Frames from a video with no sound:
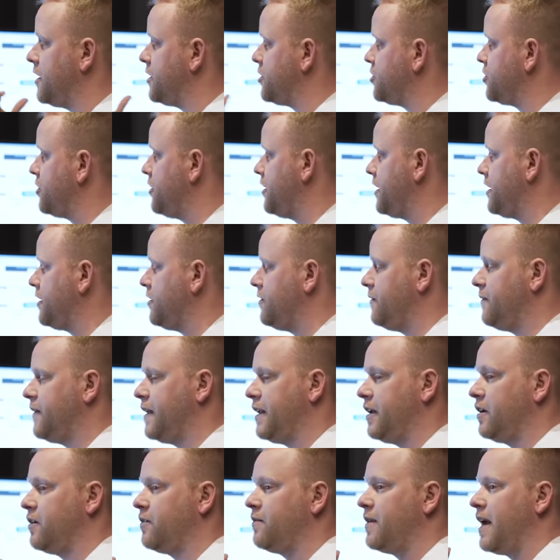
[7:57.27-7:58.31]
not sure you can do
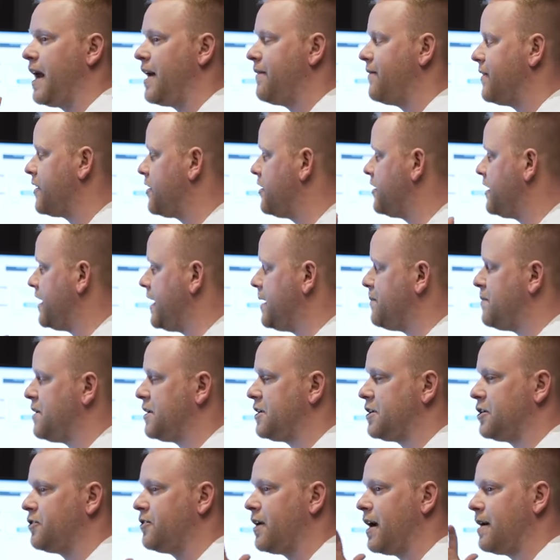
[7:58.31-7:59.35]
video, have a good
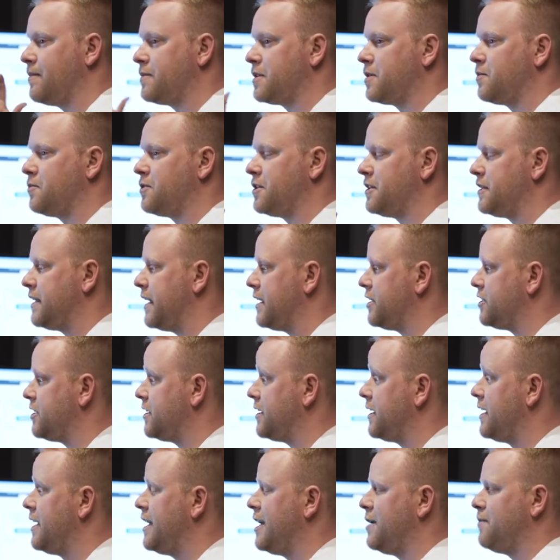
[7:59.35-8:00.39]
image that grabs someone's
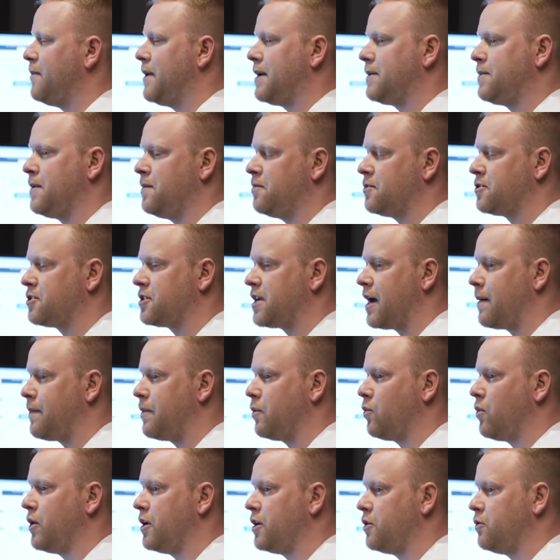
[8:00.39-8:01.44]
attention, makes people stop
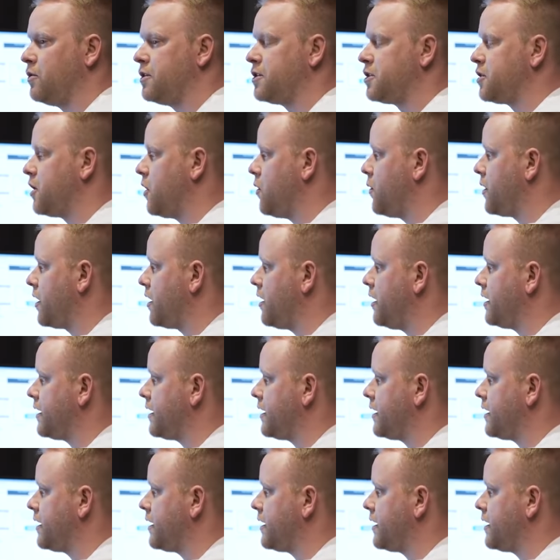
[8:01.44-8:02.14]
and wonder what's going